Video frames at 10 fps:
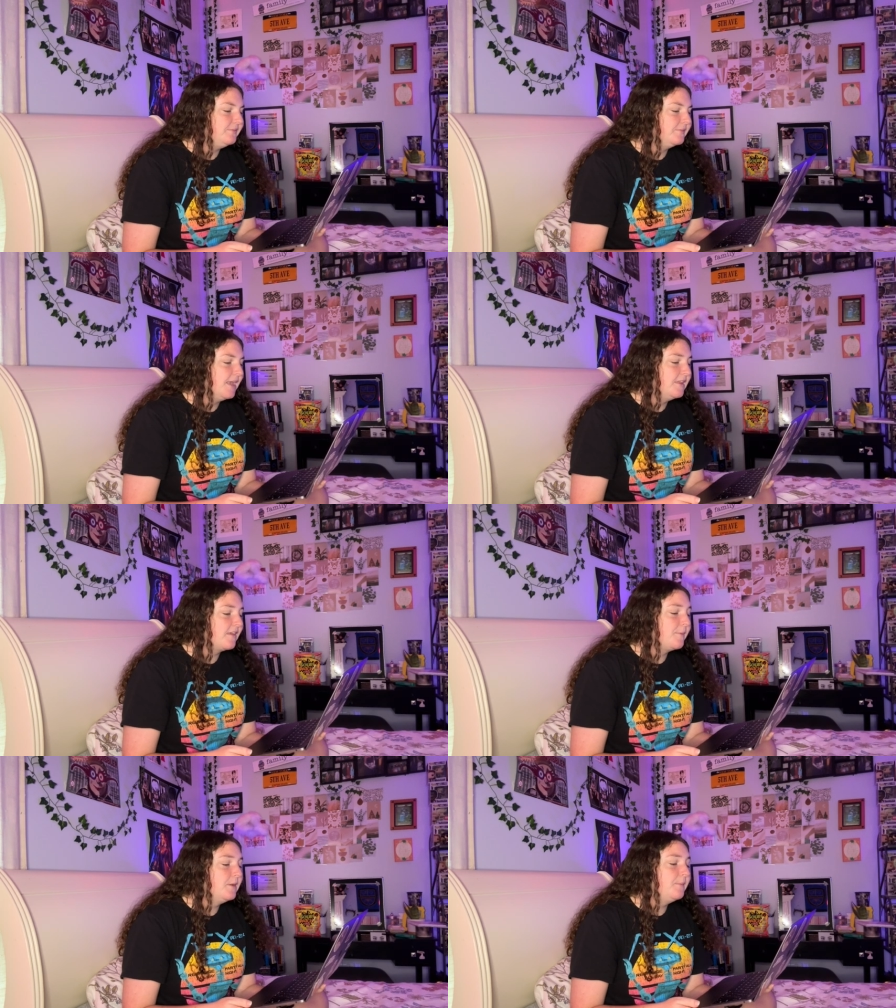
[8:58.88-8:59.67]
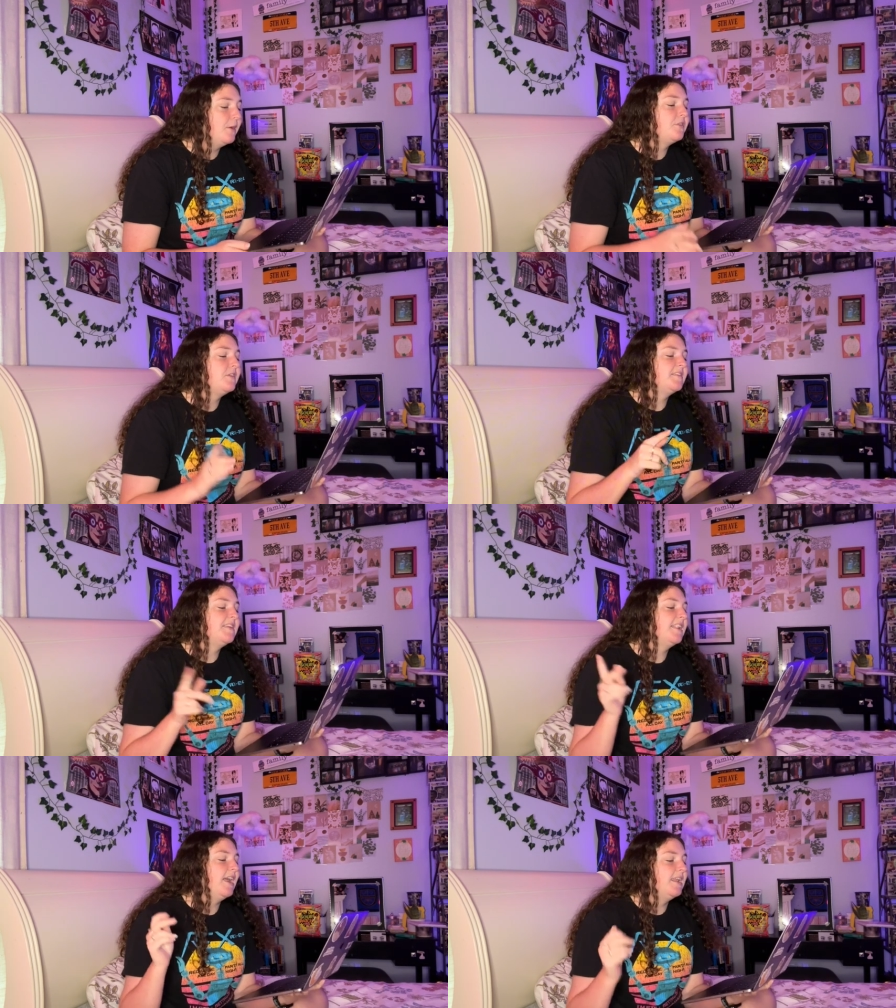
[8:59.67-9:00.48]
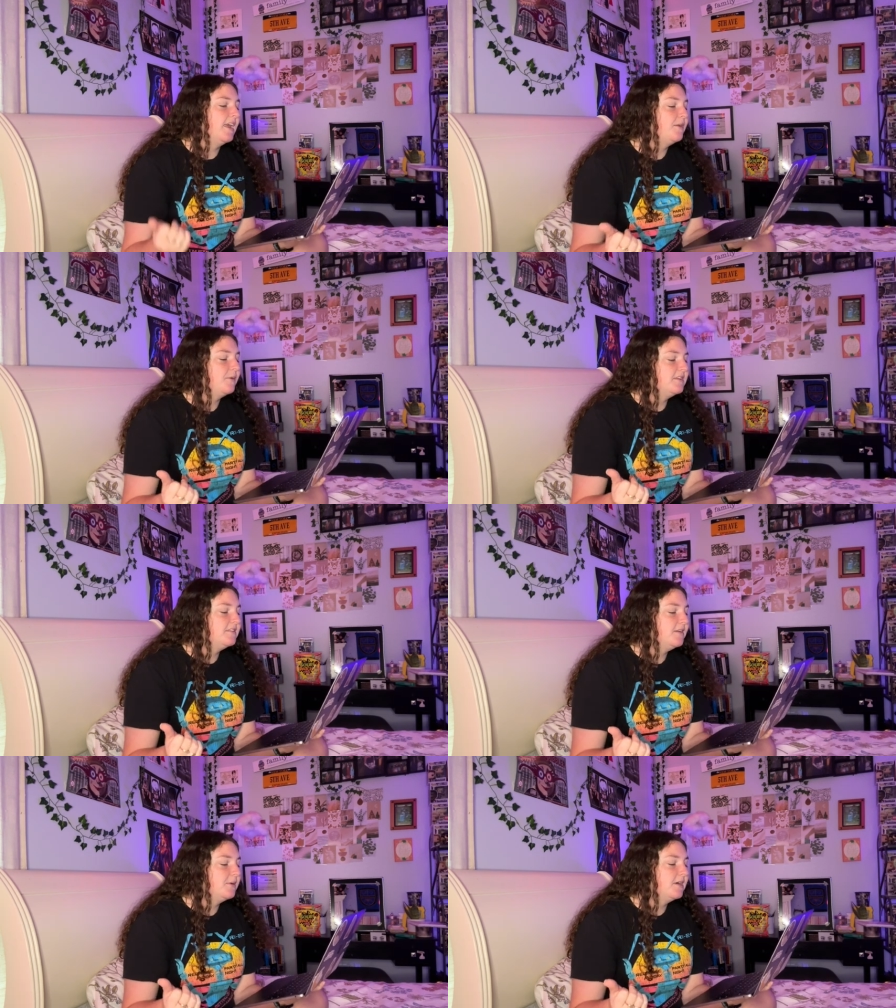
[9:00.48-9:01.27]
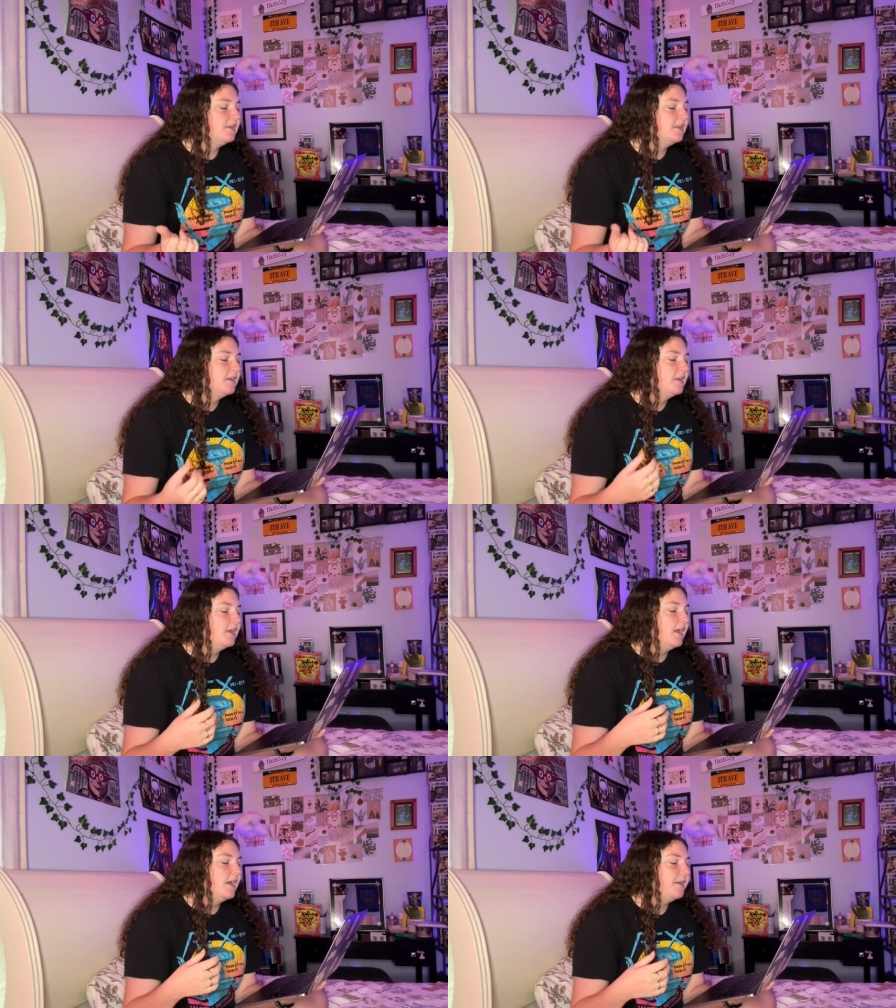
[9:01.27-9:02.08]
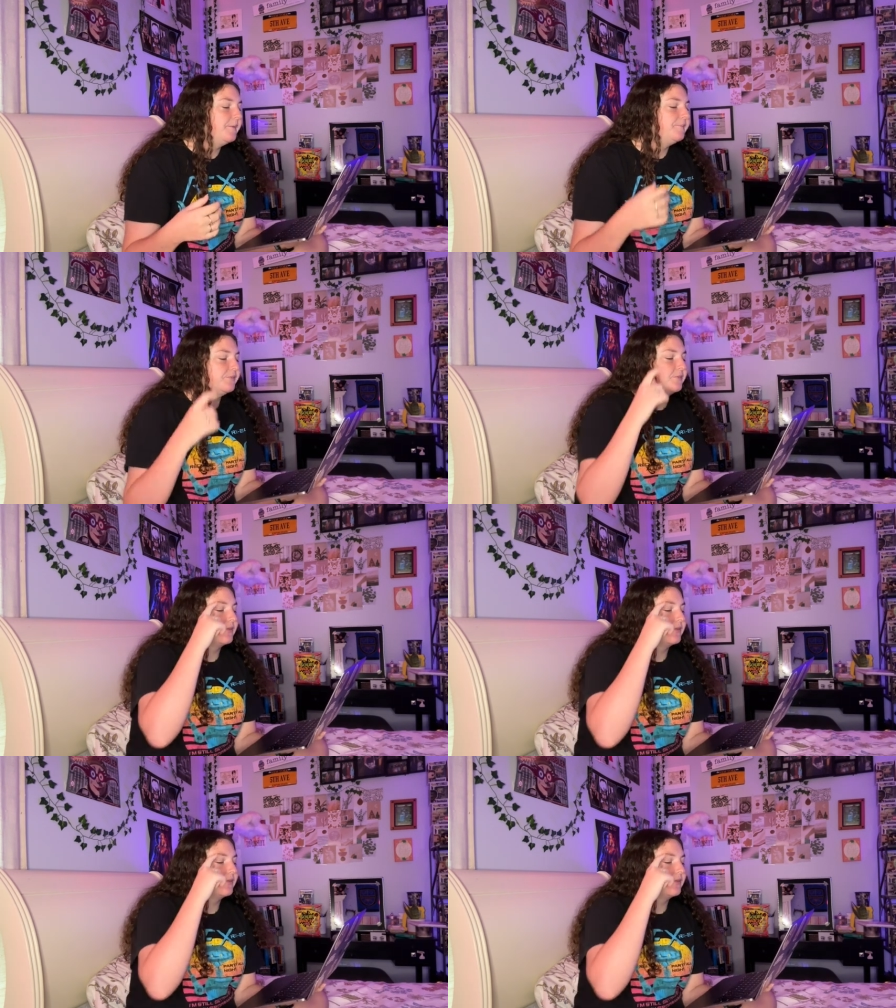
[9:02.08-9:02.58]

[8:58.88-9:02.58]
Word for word: It's coming to both Disneyland and Walt Disney World. Um,